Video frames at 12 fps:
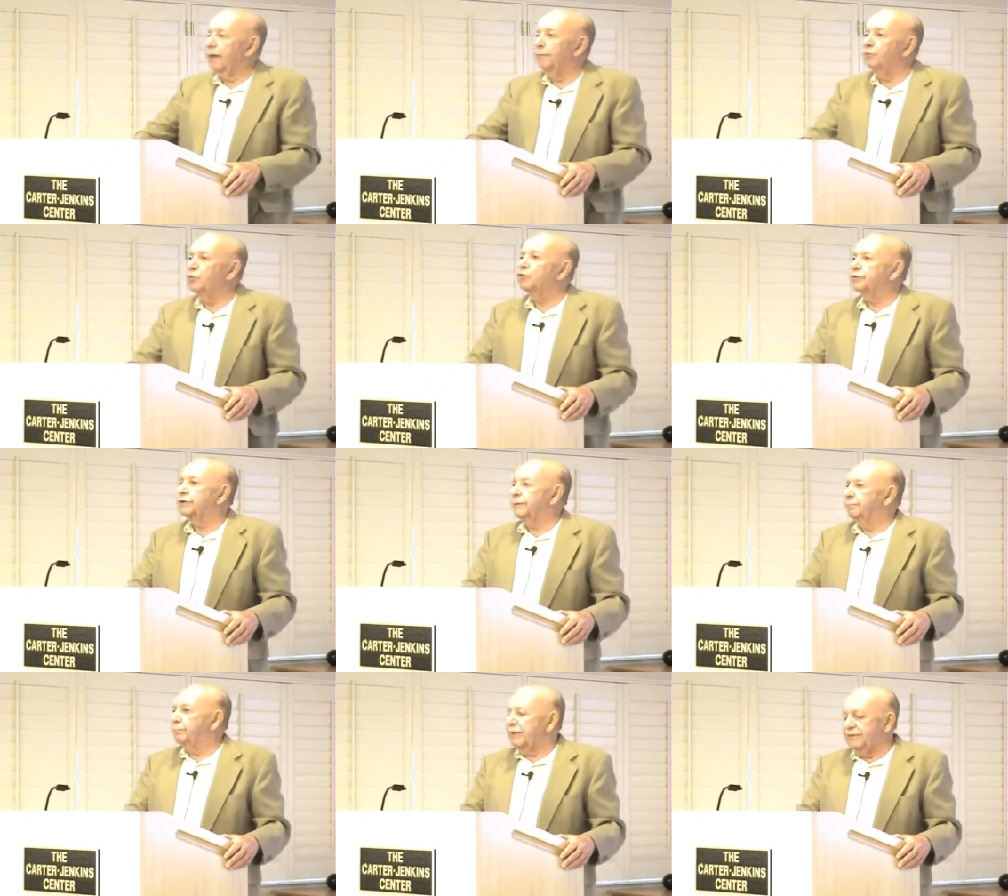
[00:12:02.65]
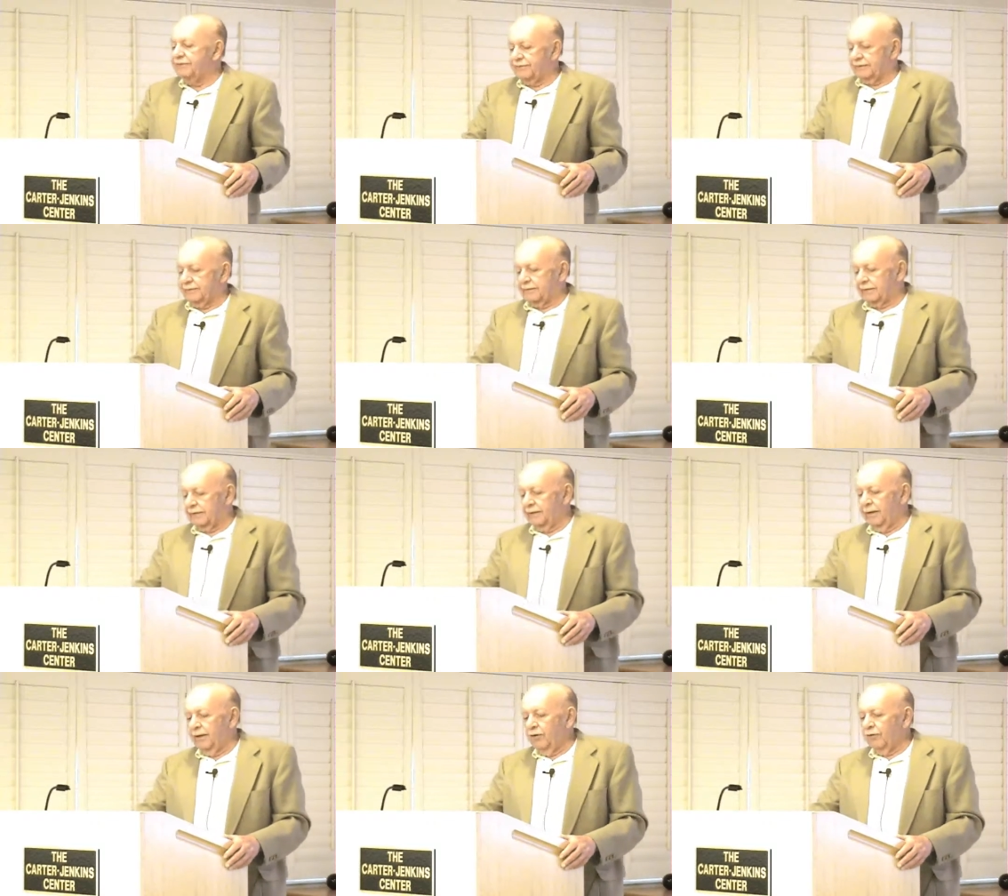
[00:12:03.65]
a multiplicity
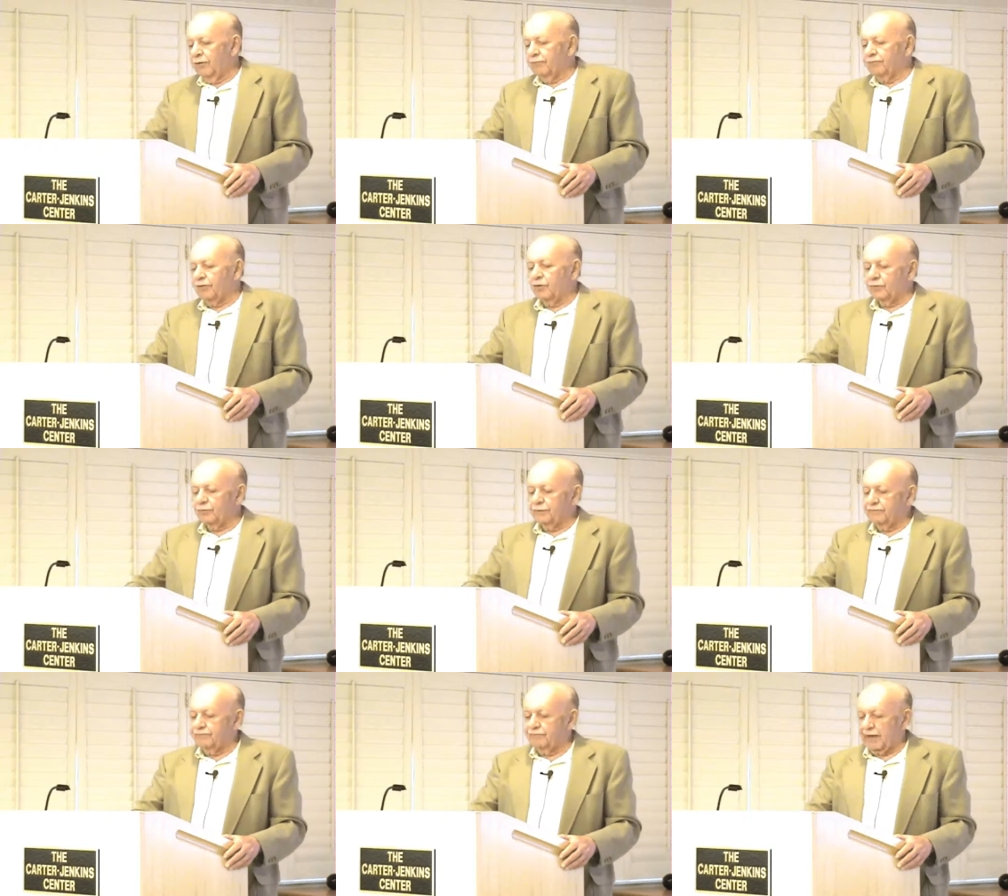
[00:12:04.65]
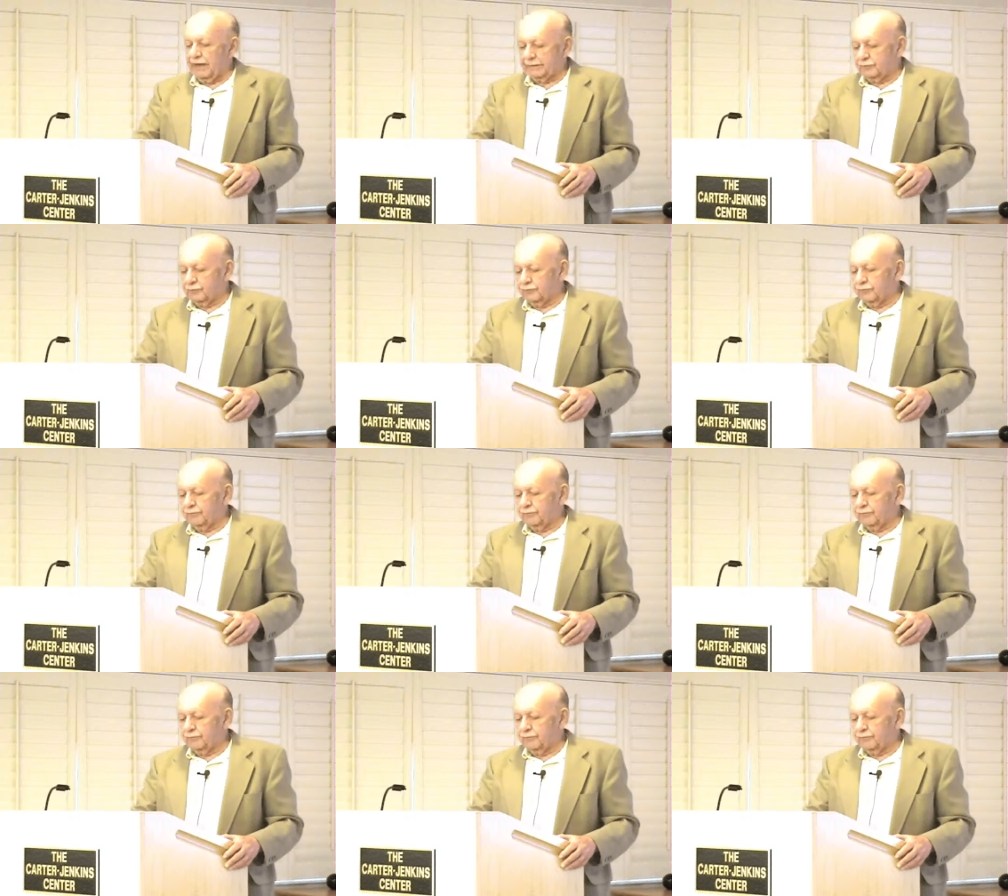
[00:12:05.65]
of other factors.